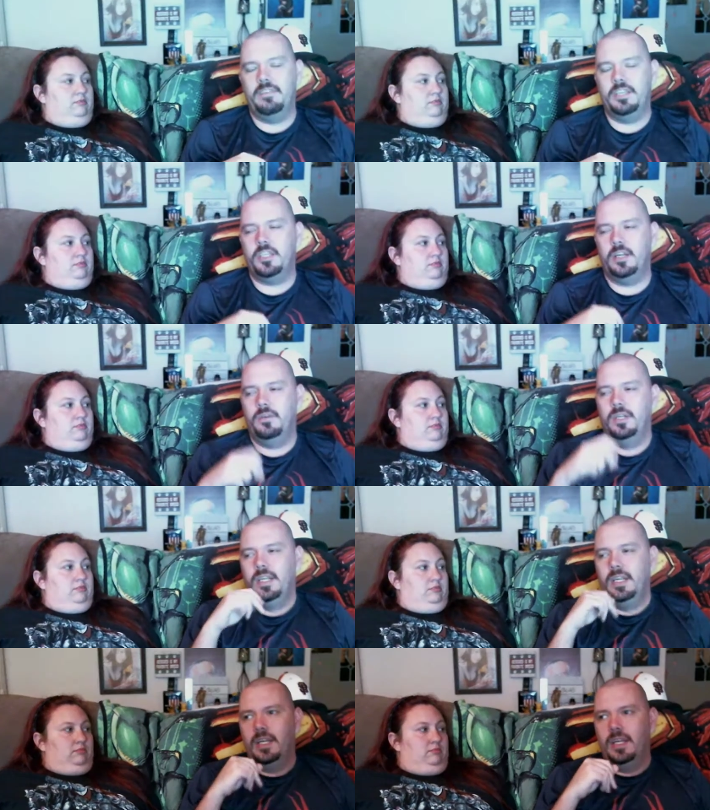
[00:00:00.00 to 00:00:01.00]
Speaker 1: TV show,
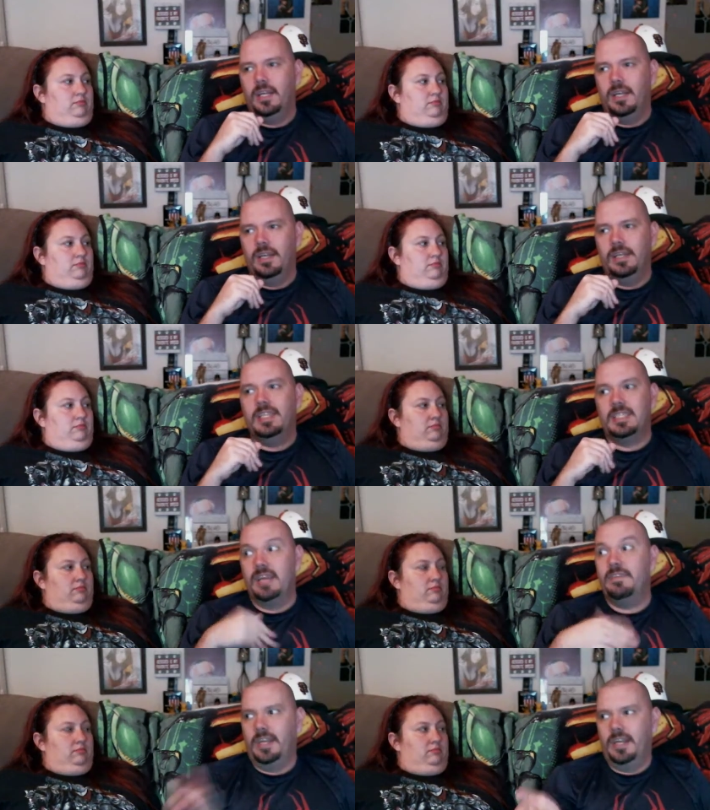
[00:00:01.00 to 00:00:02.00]
uh-huh. is
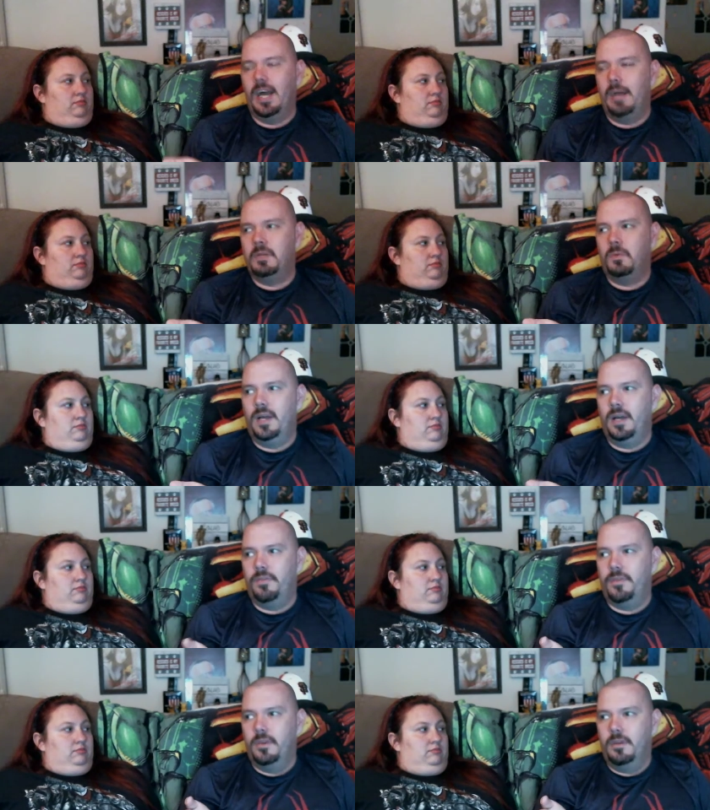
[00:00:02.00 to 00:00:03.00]
living at Commonwealth.
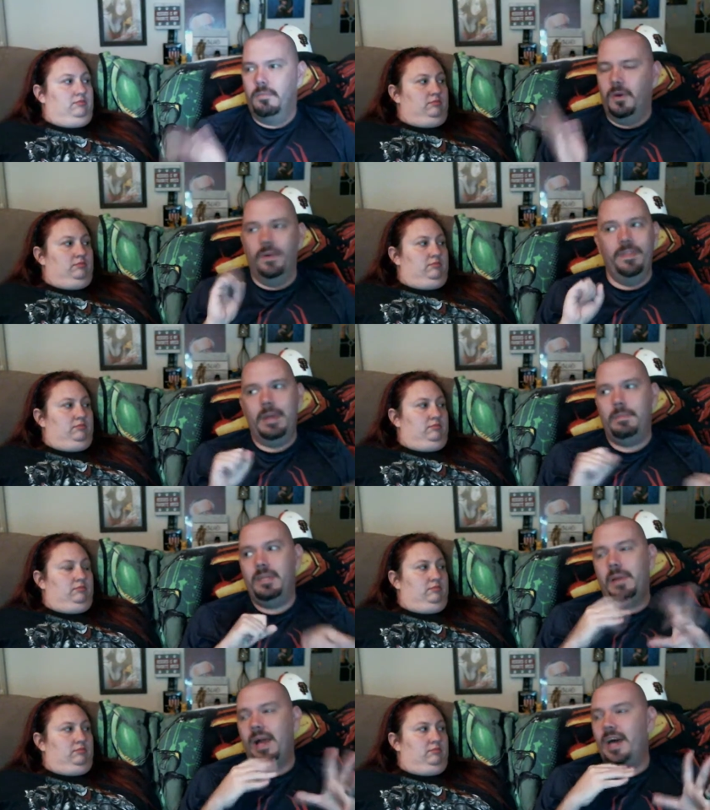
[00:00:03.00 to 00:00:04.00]
But wouldn't that be
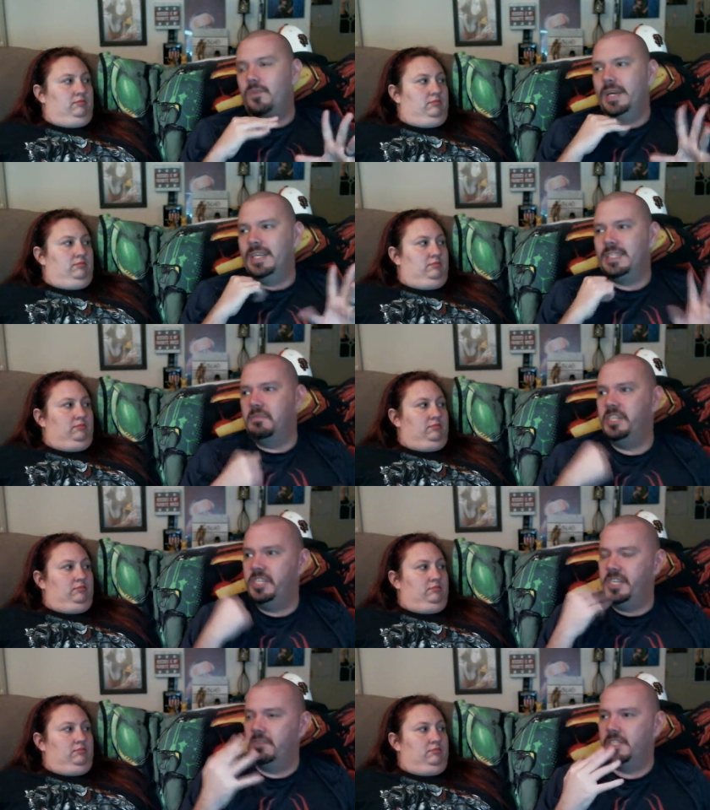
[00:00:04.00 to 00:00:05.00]
the plot twist if she
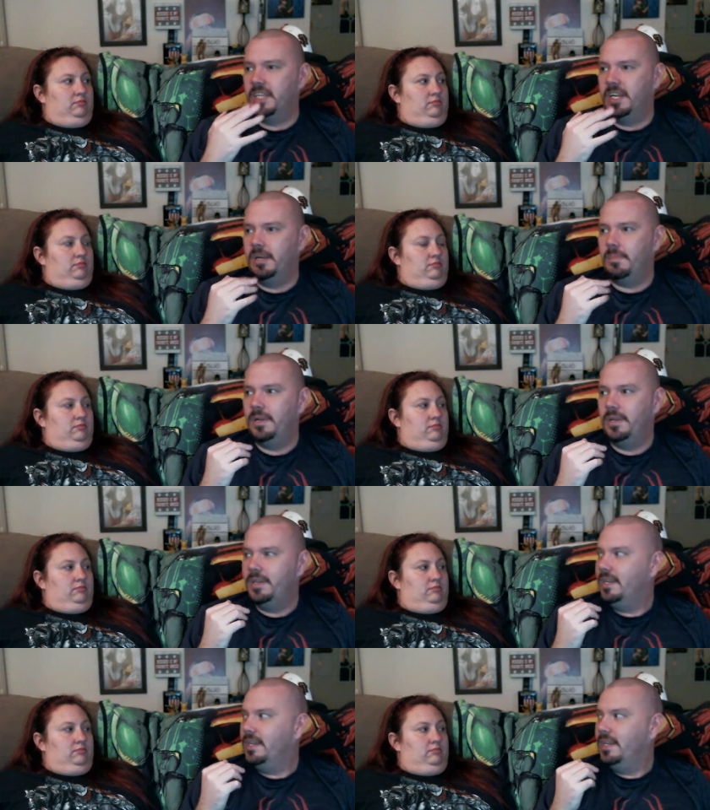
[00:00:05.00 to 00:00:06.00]
shows up
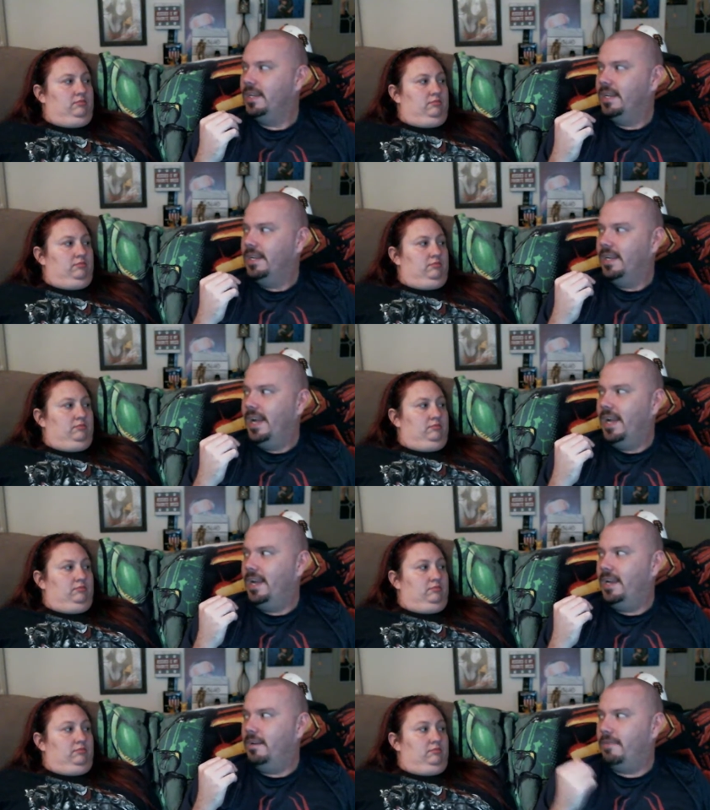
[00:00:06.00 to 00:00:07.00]

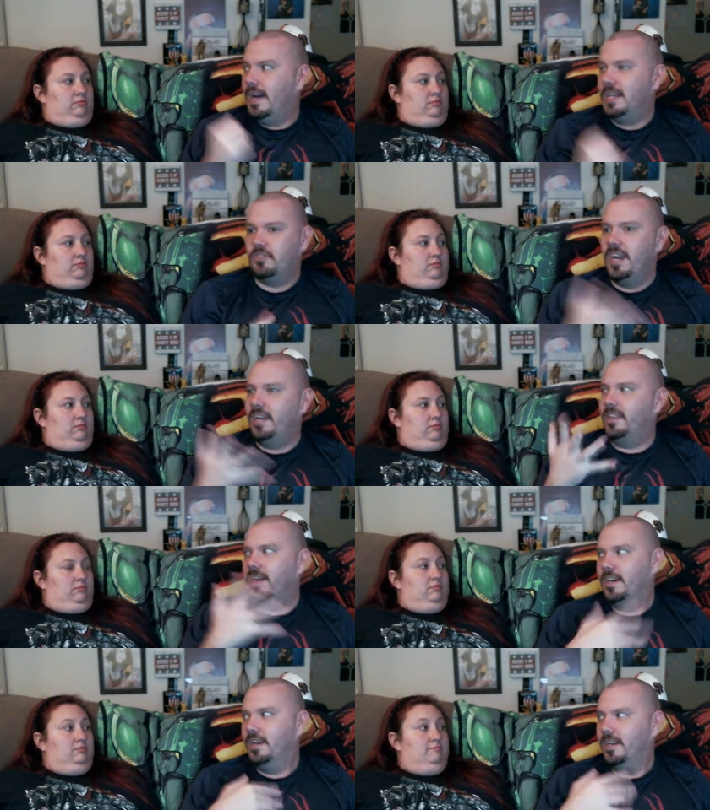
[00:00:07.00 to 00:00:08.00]
and finds Rick
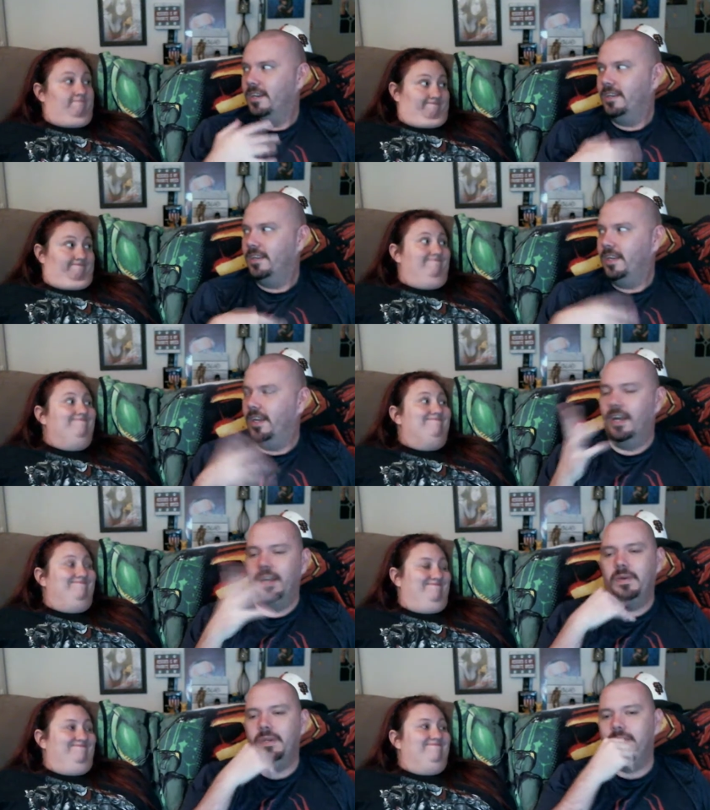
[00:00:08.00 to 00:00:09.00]
there? You
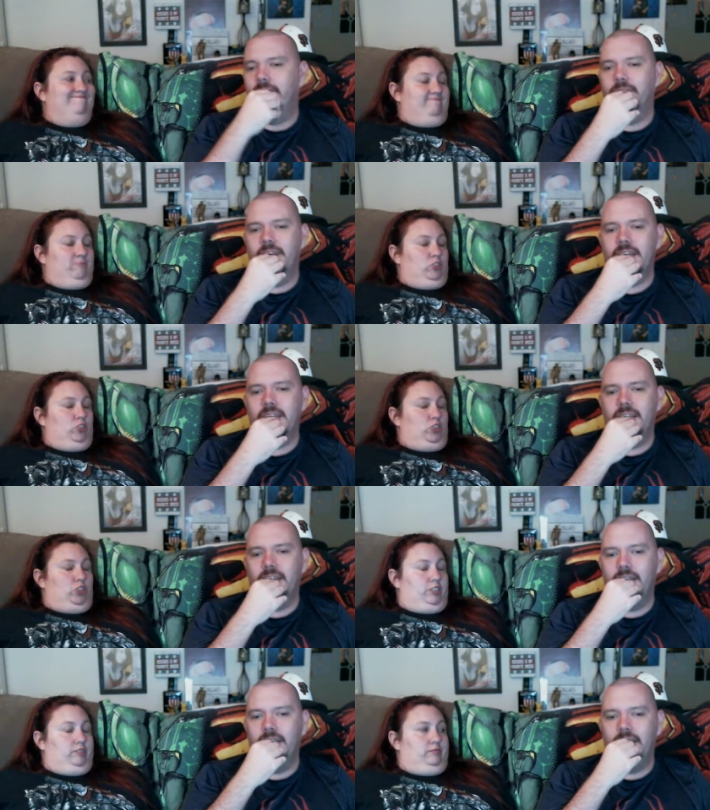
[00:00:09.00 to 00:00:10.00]
know, and Rick.
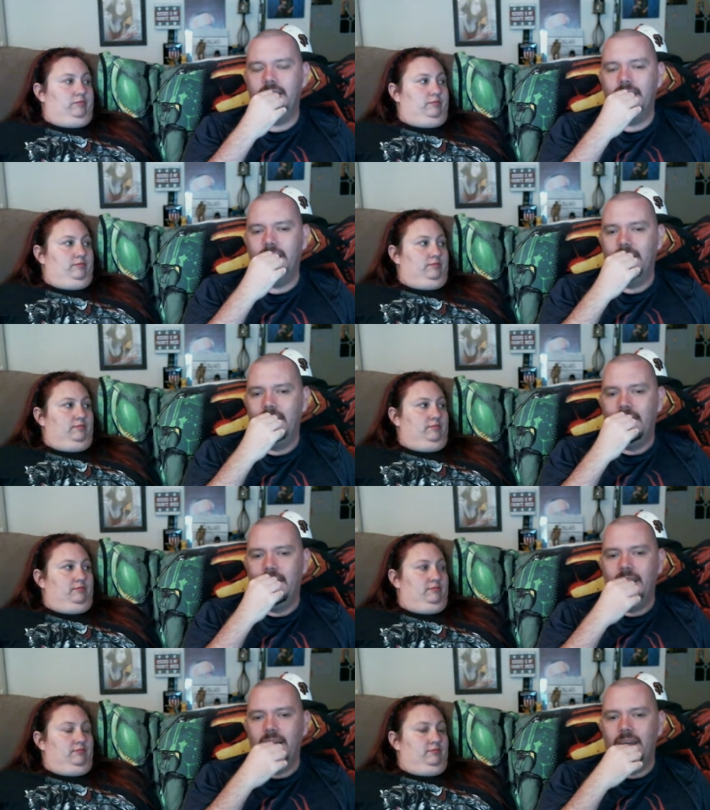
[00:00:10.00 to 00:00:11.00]
True.
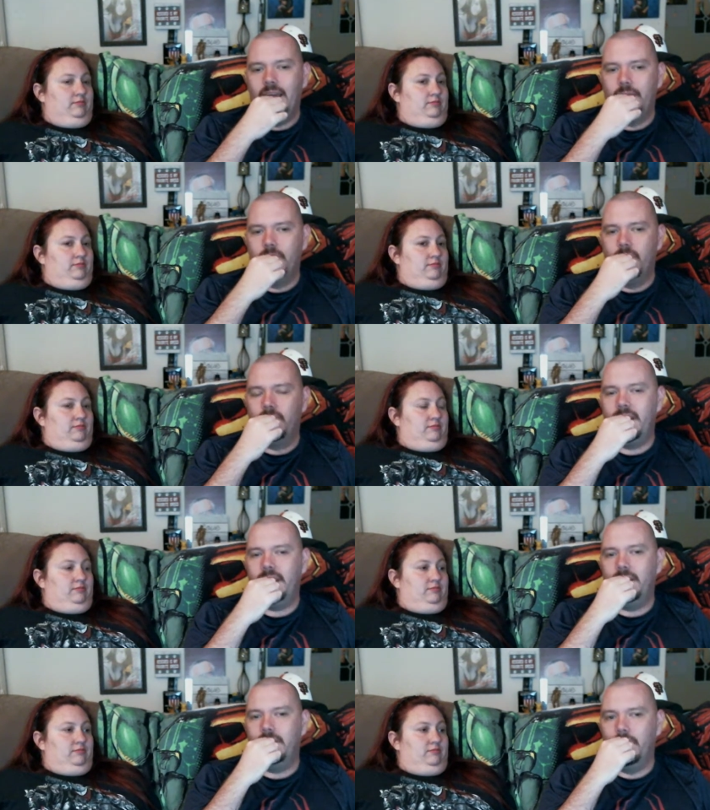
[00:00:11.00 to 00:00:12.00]
I don't know if Rick
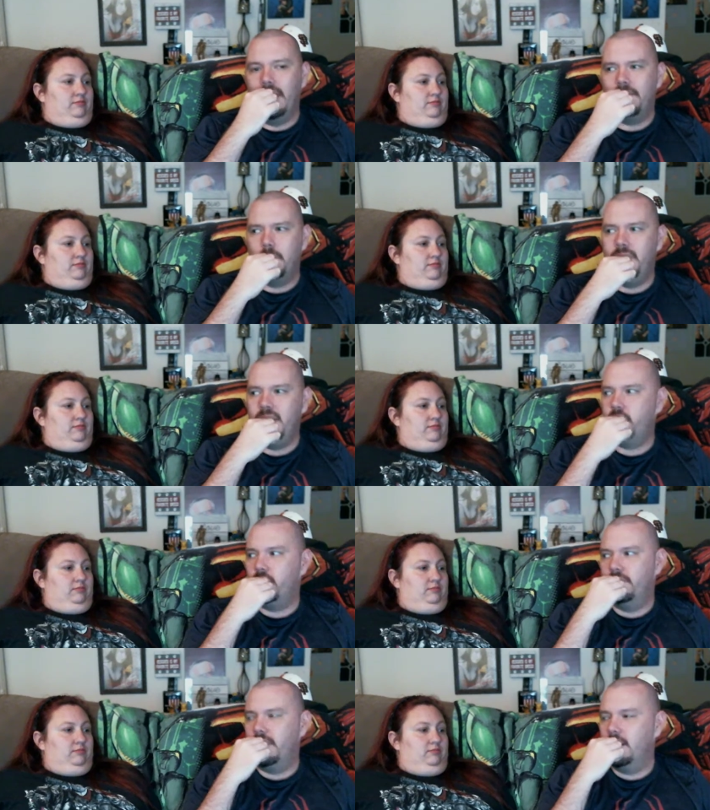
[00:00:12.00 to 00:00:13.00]
would have a
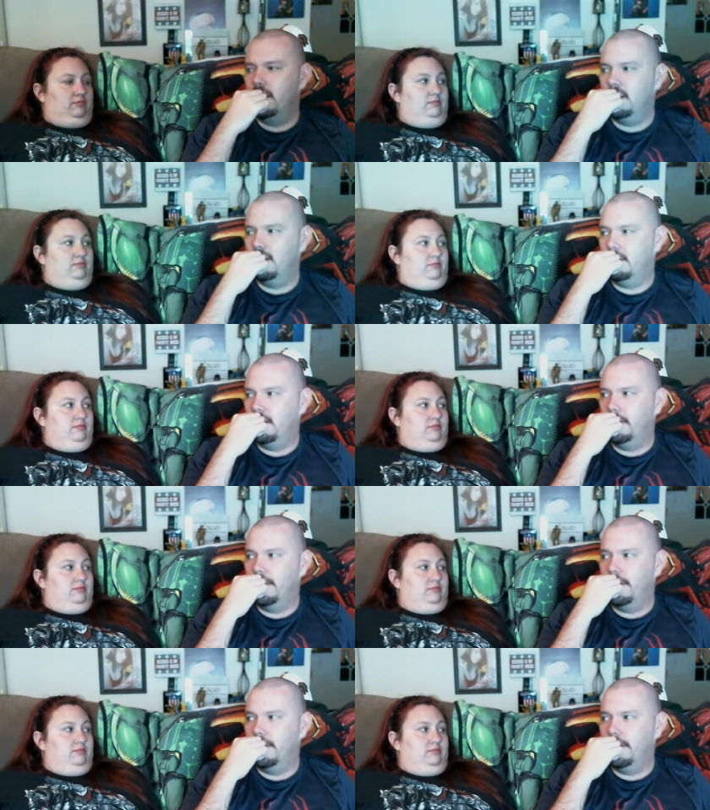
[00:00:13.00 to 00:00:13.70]
picture of her or